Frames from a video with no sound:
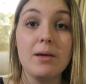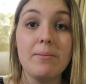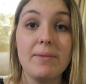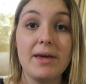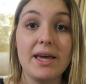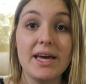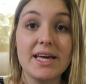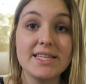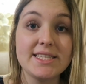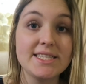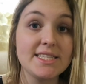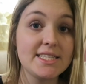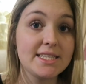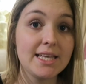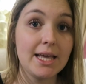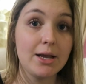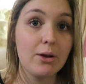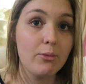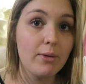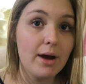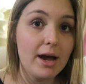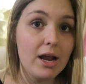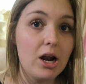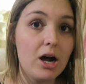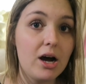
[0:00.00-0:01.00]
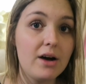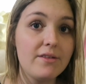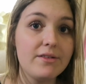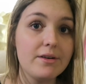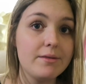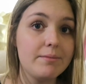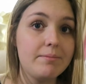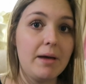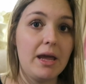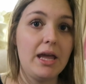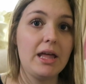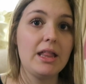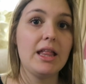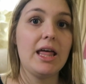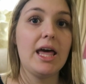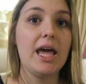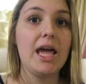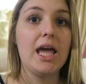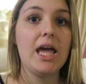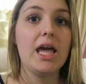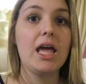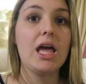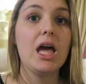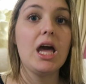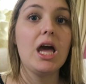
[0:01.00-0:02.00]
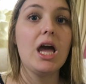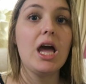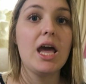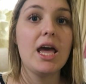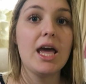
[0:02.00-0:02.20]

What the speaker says: Because it's like right off of Bay Lake.